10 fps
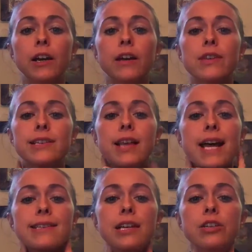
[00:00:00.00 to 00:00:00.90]
In this
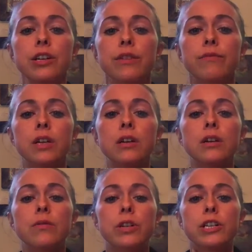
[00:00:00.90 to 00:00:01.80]
last session,
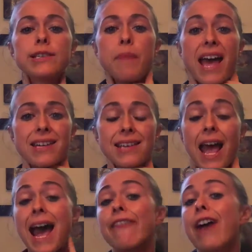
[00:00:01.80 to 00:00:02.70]
we just spent a
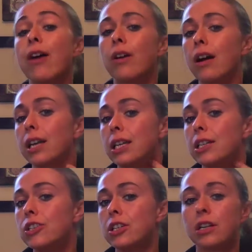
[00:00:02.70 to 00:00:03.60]
half hour on
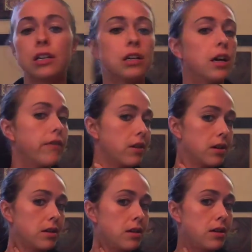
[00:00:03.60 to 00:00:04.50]
each of
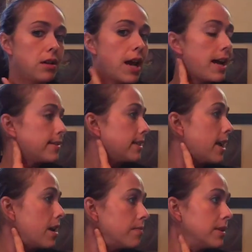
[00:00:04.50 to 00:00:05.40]
her
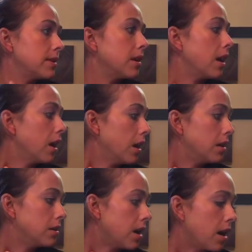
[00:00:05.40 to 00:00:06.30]
SCMs and